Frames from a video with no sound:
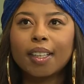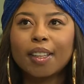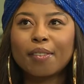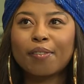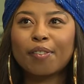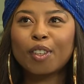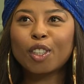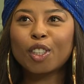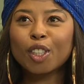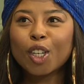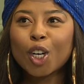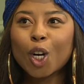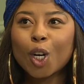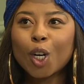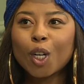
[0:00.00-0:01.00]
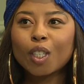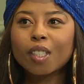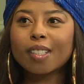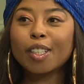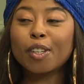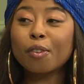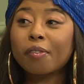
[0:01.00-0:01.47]
The future
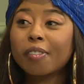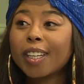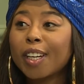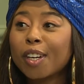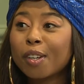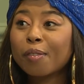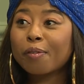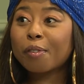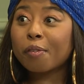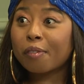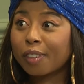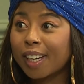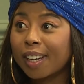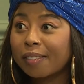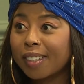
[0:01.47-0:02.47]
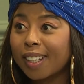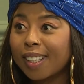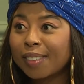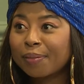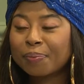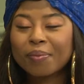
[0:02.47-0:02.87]
holds a new video for Forever.